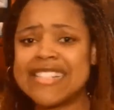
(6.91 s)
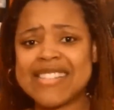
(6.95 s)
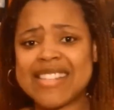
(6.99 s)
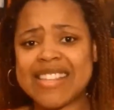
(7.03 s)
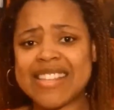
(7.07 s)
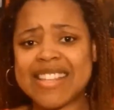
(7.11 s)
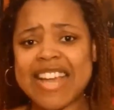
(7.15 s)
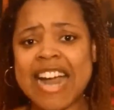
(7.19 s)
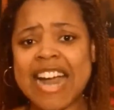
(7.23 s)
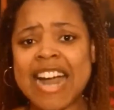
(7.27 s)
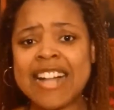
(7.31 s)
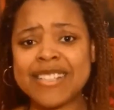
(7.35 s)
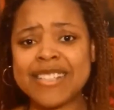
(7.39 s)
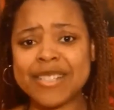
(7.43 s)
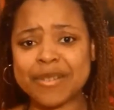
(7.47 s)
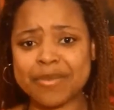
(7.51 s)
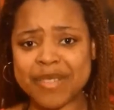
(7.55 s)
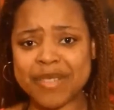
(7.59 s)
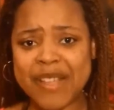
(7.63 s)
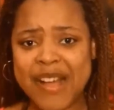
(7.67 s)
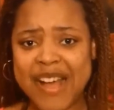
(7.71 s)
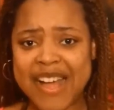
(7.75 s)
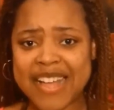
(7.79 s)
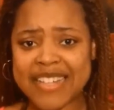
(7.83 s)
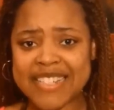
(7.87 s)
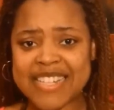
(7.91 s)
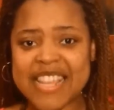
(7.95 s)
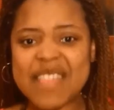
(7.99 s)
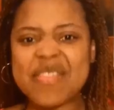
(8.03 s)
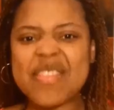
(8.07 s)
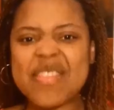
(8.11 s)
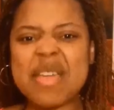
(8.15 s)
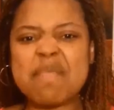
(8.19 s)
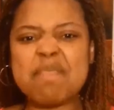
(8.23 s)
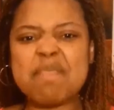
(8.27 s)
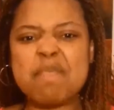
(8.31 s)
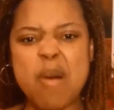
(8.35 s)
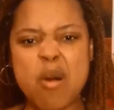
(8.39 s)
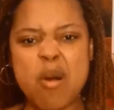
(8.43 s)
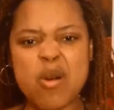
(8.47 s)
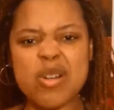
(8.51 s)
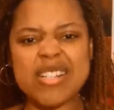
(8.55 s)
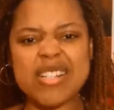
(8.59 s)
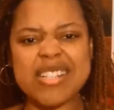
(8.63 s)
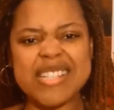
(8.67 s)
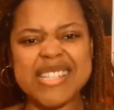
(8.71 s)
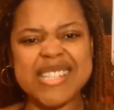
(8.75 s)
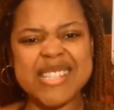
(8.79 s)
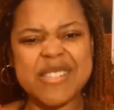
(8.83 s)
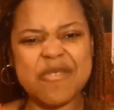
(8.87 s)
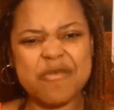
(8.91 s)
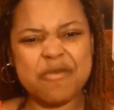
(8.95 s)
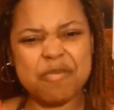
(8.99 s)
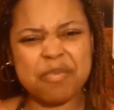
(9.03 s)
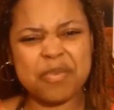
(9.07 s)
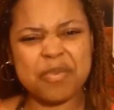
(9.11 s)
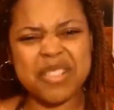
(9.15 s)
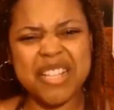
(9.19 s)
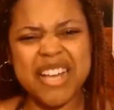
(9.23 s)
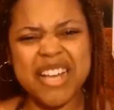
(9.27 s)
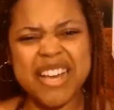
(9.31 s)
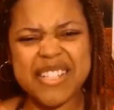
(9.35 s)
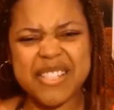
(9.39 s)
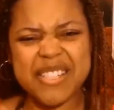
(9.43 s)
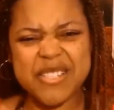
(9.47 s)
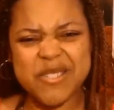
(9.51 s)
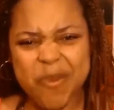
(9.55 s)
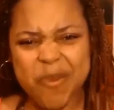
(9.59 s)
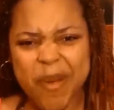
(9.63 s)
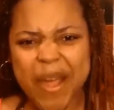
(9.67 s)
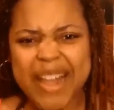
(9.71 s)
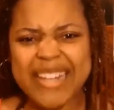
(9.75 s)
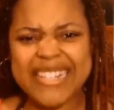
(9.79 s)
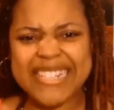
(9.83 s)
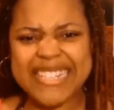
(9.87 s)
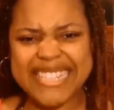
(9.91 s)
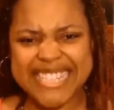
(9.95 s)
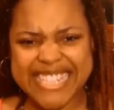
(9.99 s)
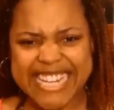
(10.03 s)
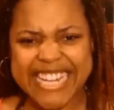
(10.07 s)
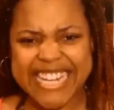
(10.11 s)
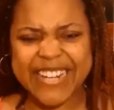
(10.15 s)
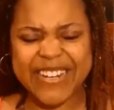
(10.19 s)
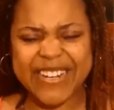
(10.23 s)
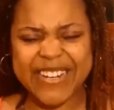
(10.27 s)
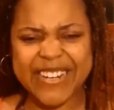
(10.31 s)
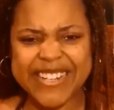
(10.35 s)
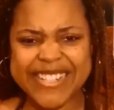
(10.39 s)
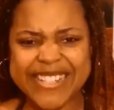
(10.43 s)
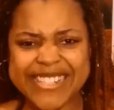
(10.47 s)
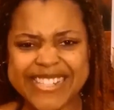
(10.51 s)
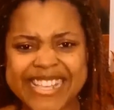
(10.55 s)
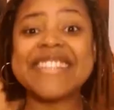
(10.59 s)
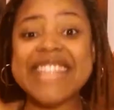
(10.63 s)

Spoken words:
to the colorblind and the importance of blood, sweat, and tears.